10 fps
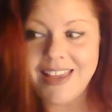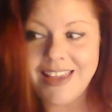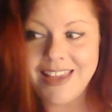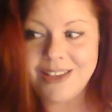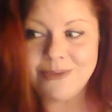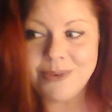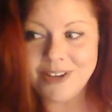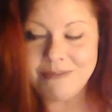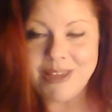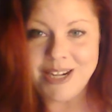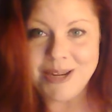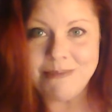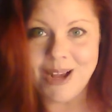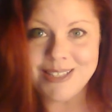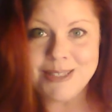It would have been an
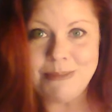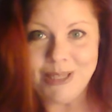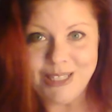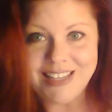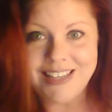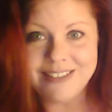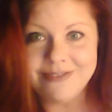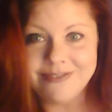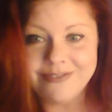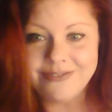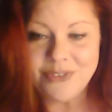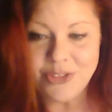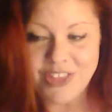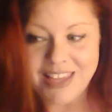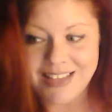impossibility for
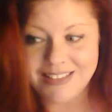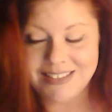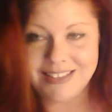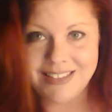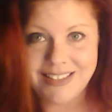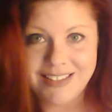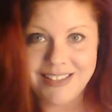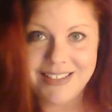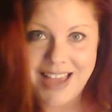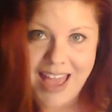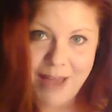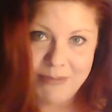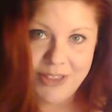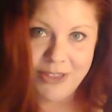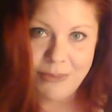things to
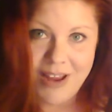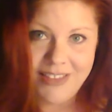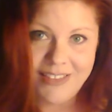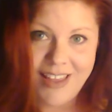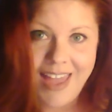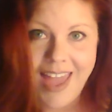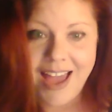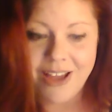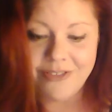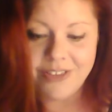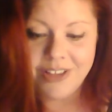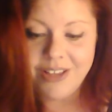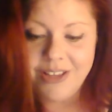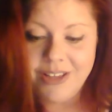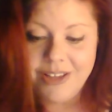happen the way that they have
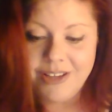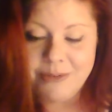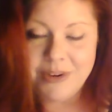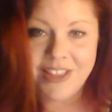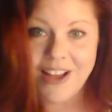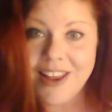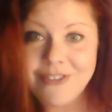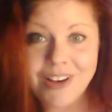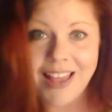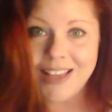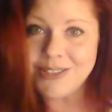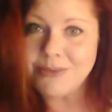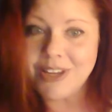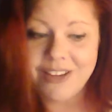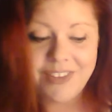without every last
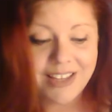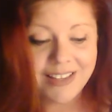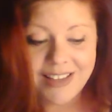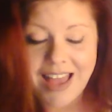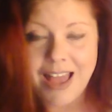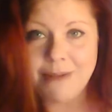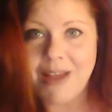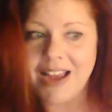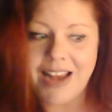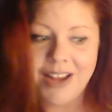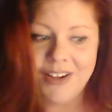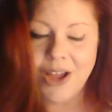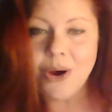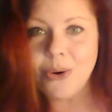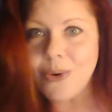one of you. I
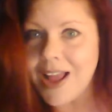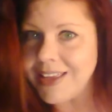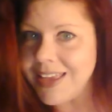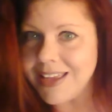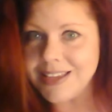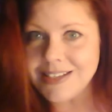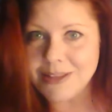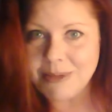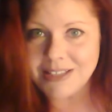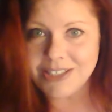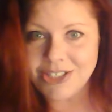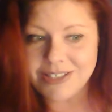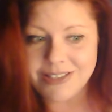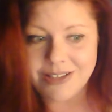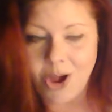know I can't get to the
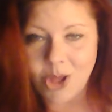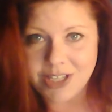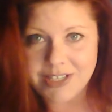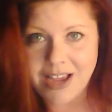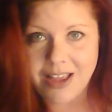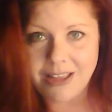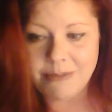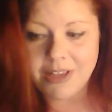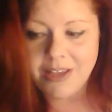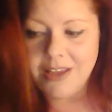messages all the time.